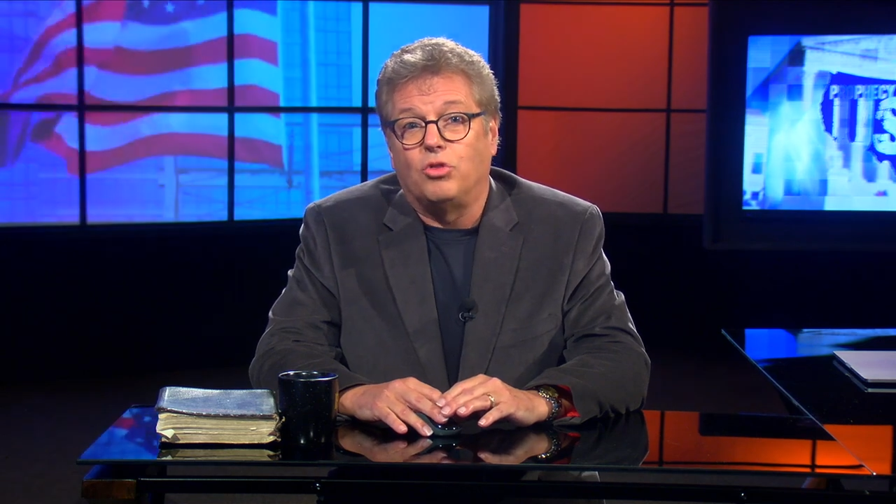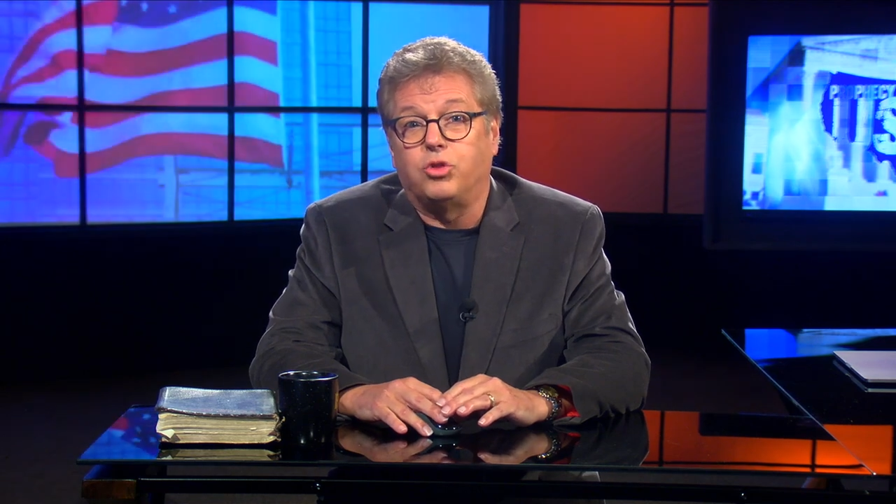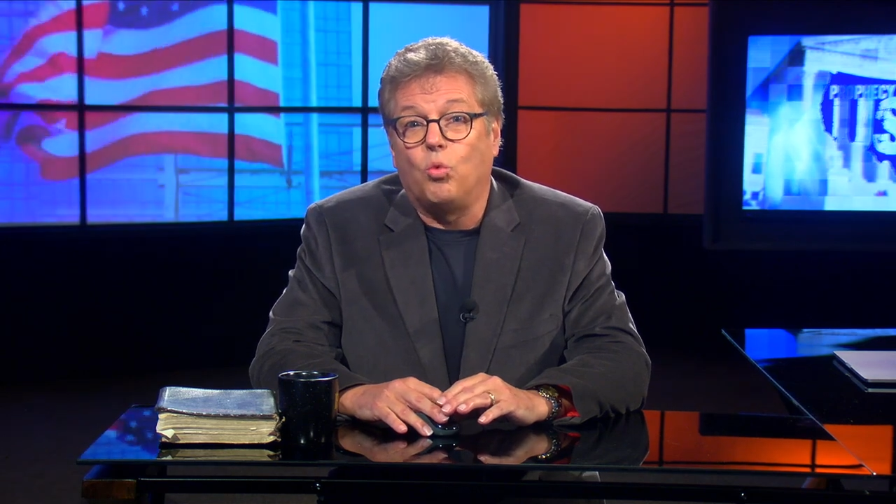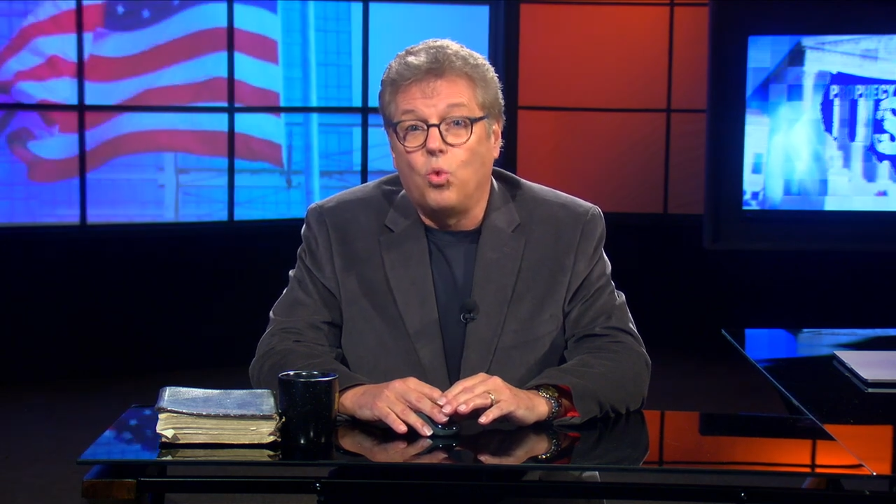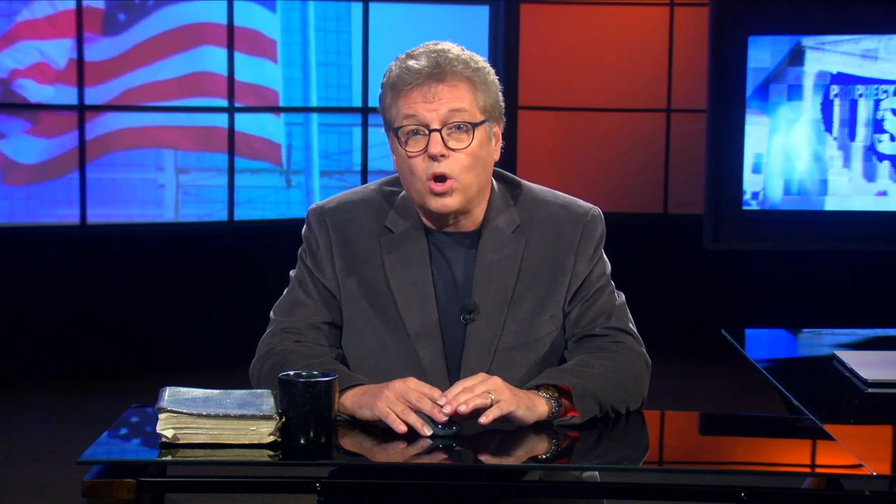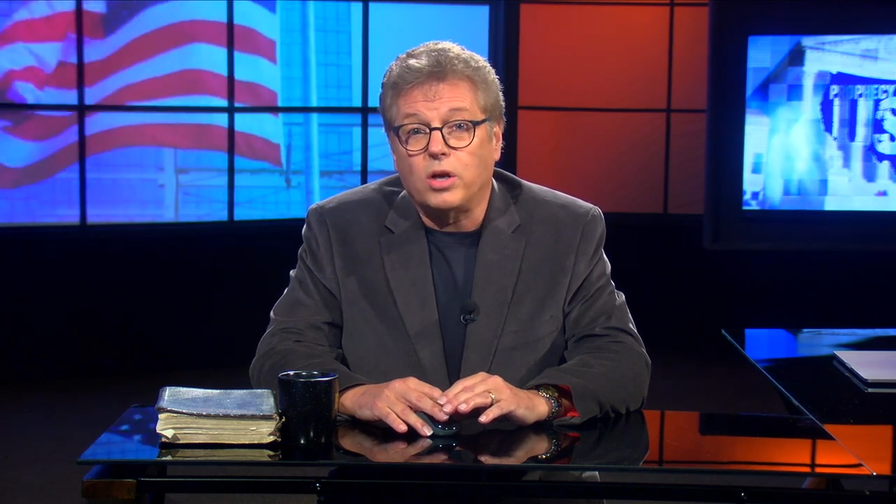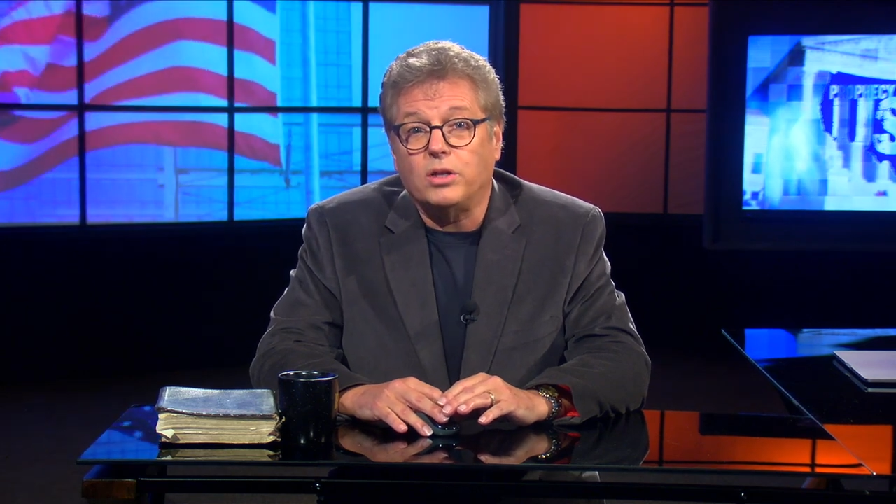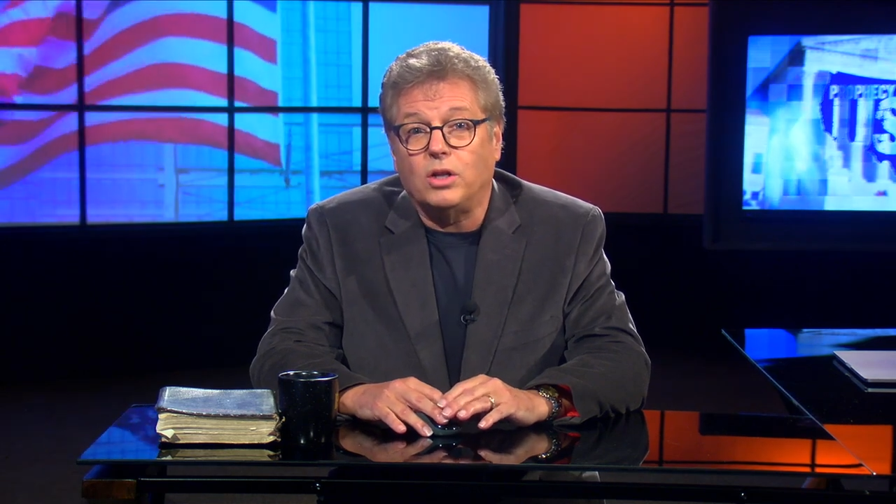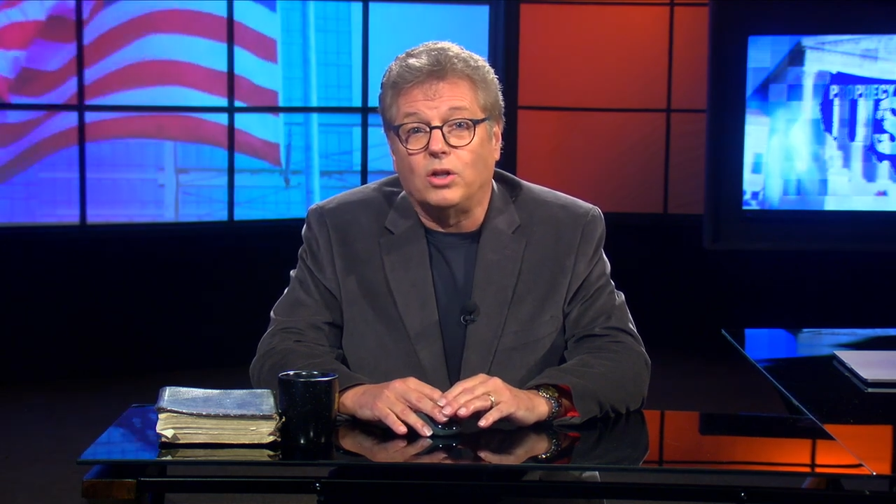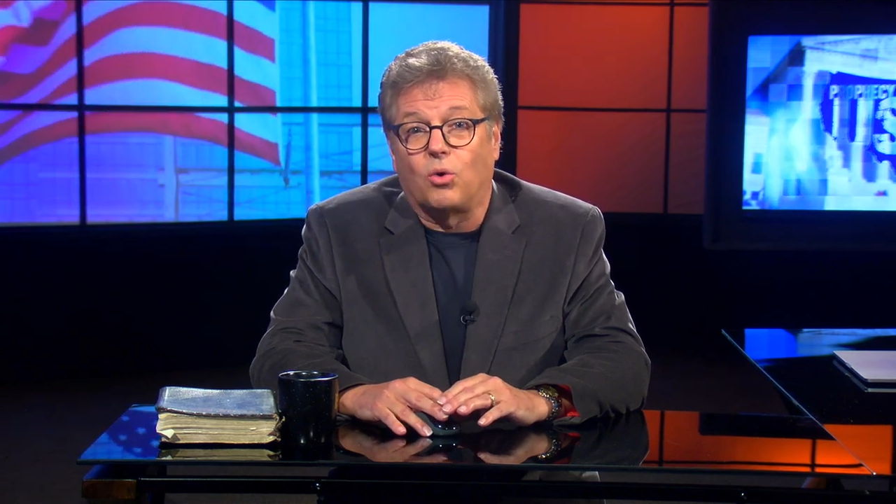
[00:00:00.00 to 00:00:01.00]
the word
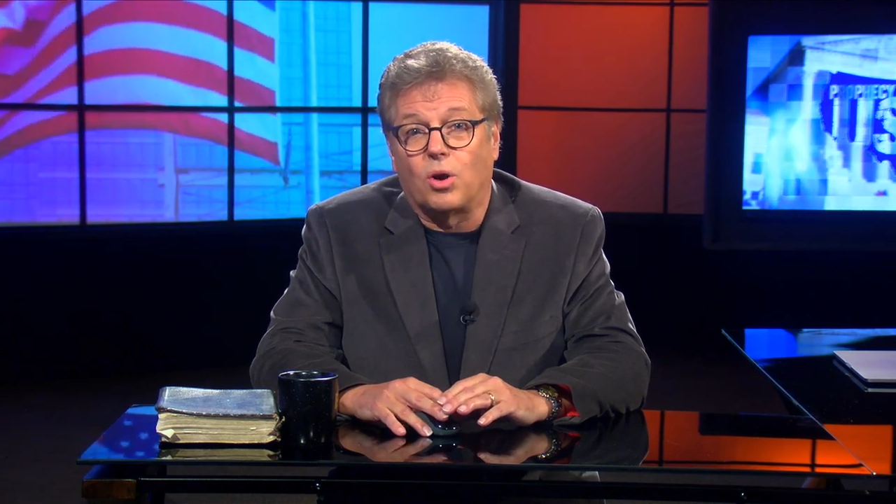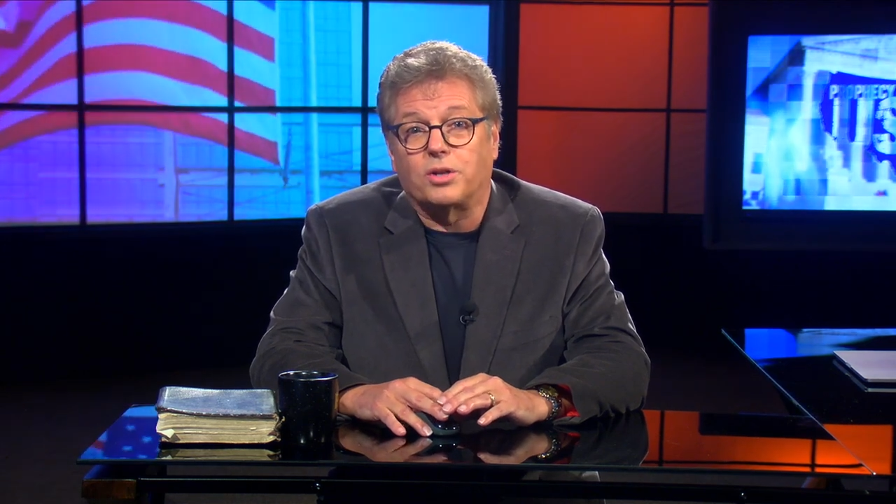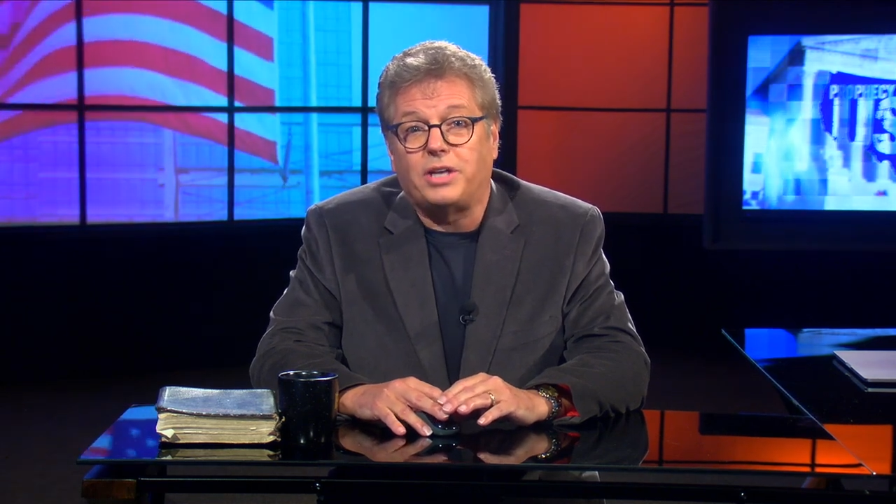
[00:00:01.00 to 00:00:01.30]
of the Lord